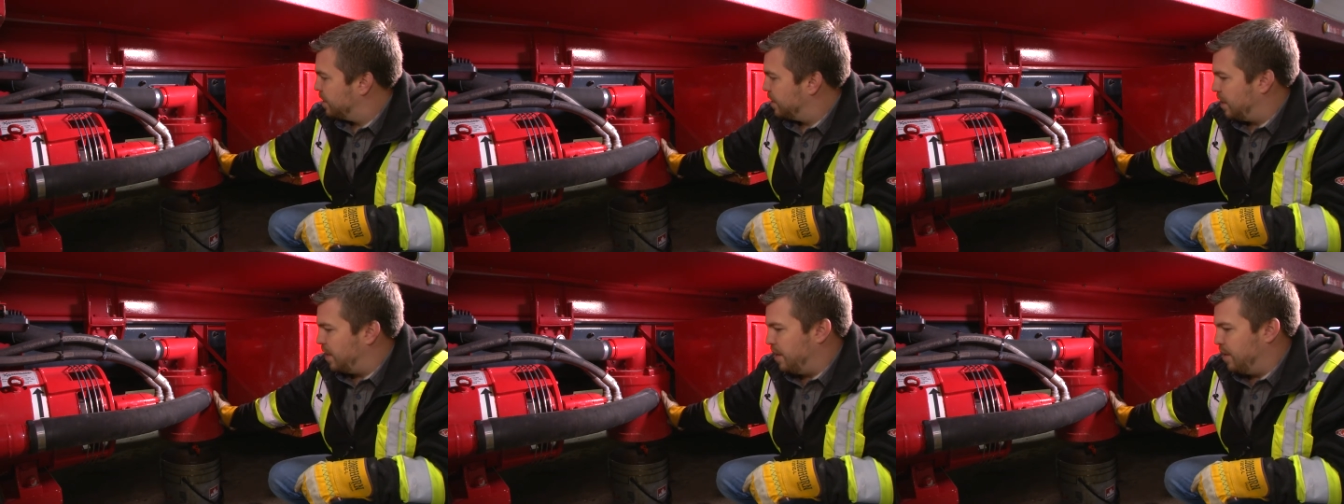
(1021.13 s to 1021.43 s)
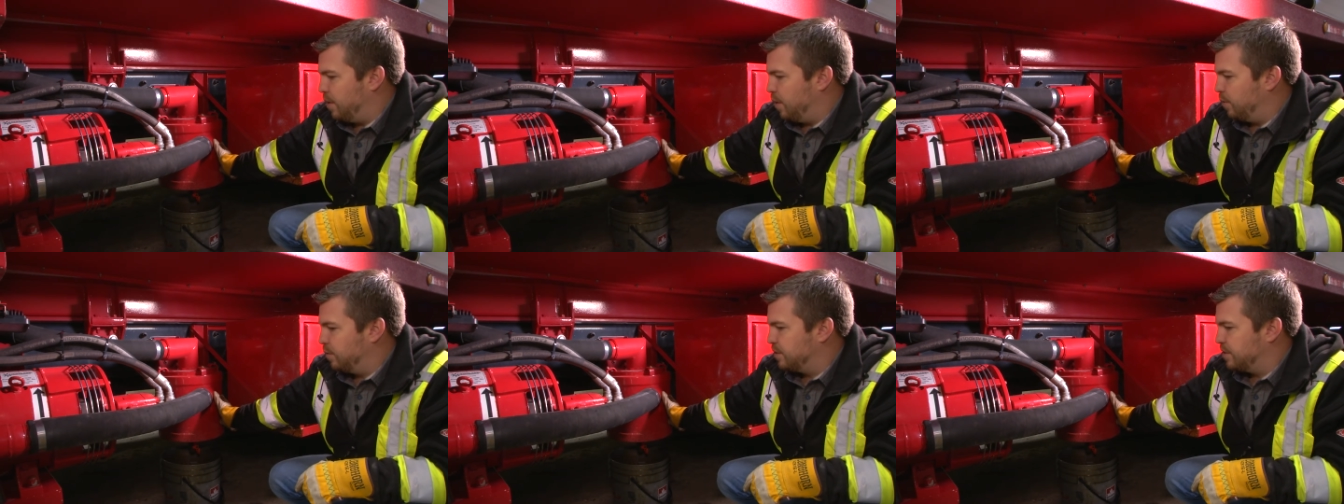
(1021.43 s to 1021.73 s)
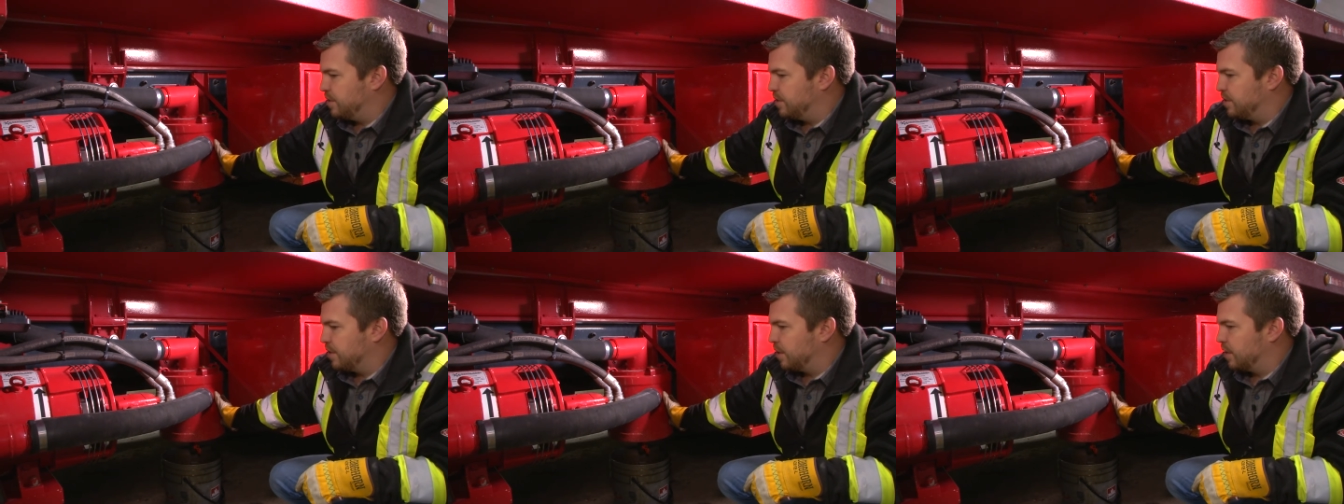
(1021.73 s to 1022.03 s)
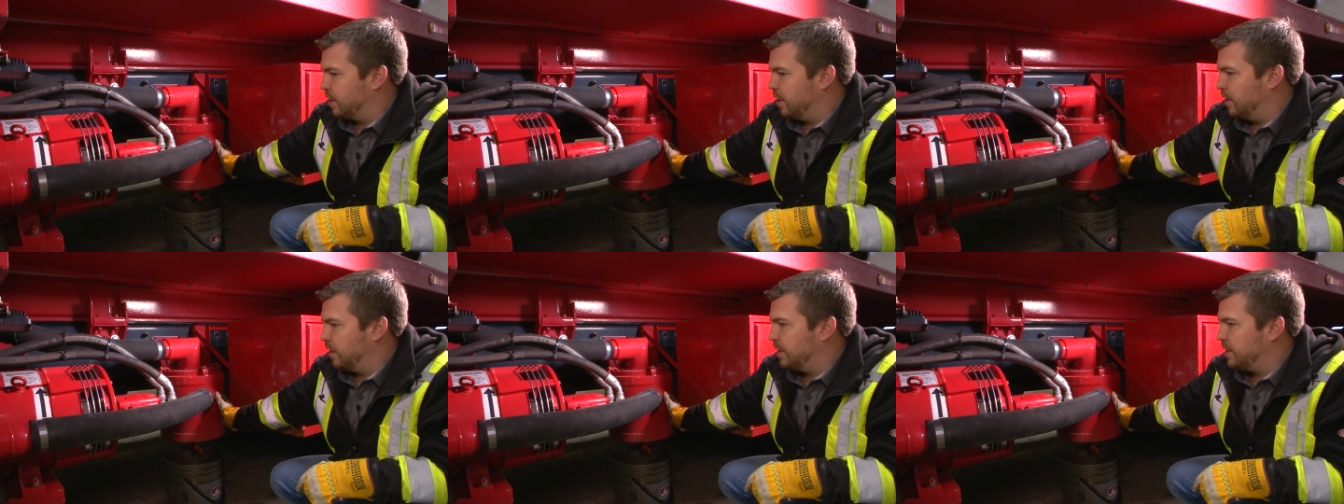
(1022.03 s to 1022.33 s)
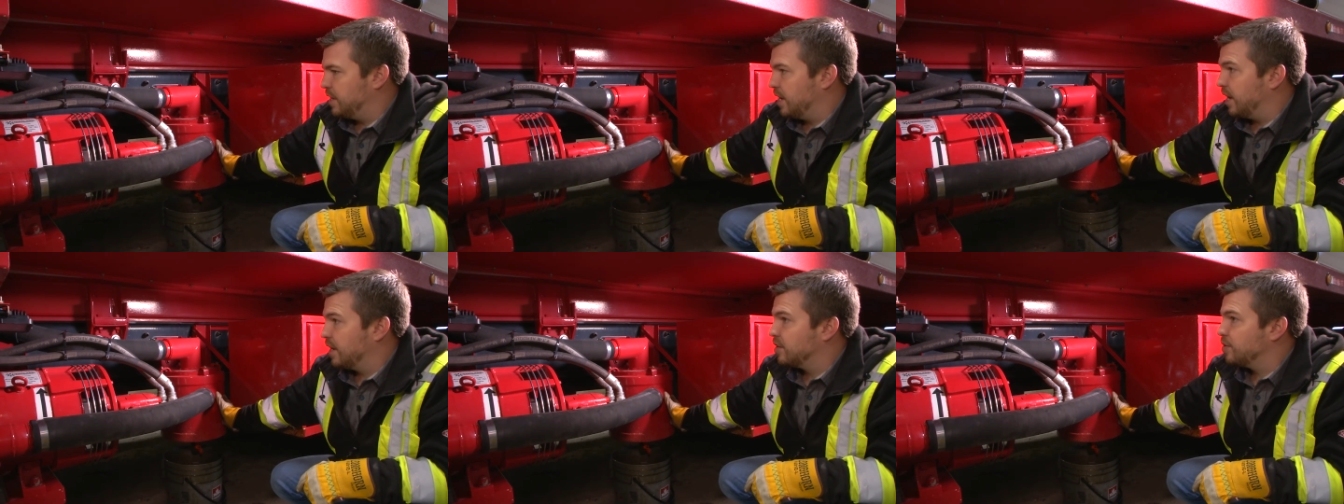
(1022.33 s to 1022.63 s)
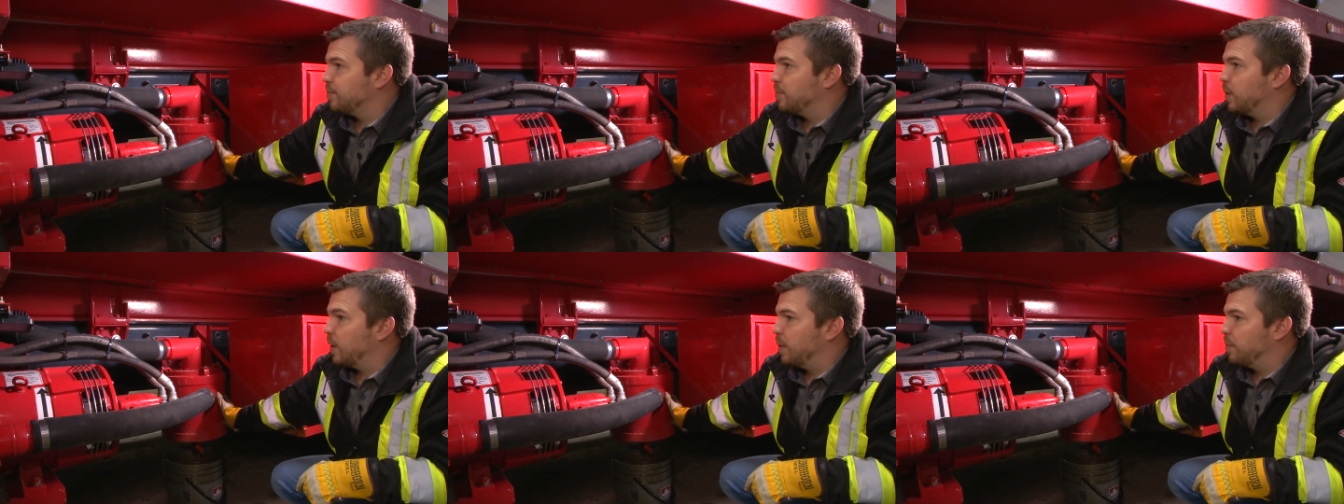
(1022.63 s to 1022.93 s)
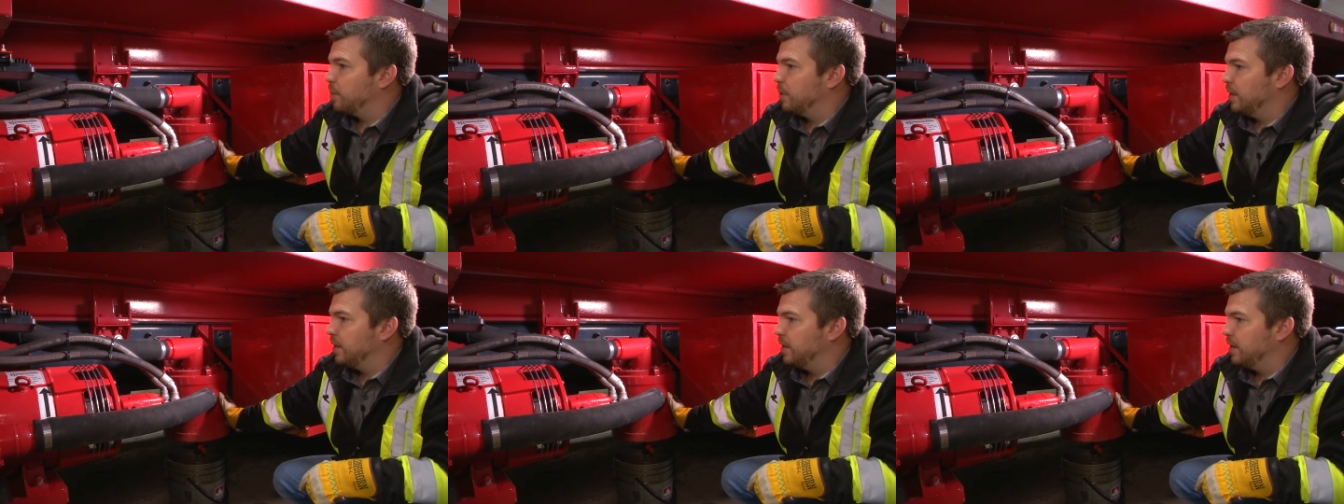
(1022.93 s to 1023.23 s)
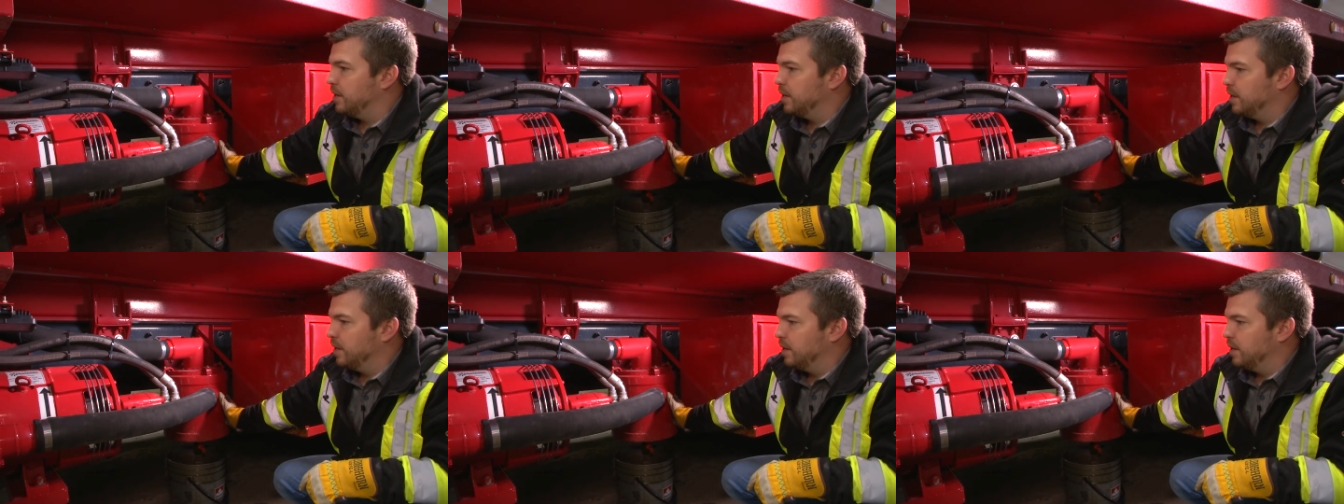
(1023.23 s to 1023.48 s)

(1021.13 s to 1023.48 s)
and hoses are all attached properly.